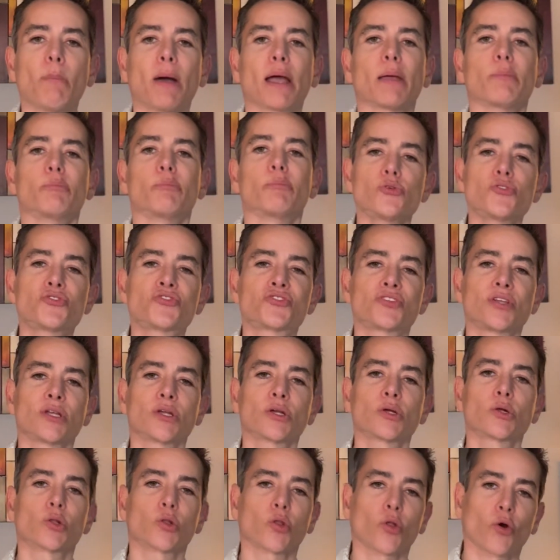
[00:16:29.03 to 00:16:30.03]
by
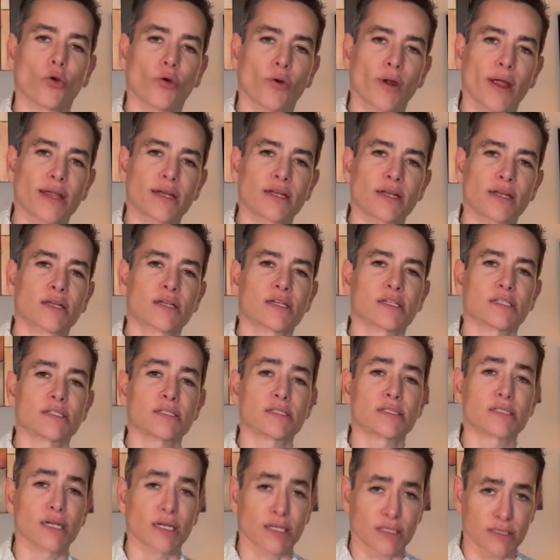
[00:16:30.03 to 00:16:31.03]
boosting chloride
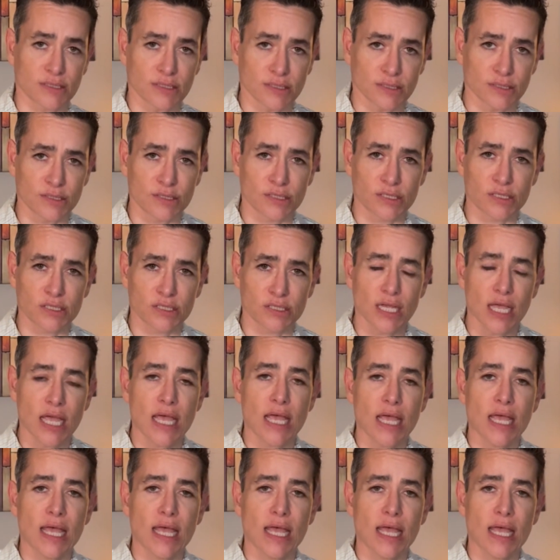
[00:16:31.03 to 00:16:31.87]
conductance.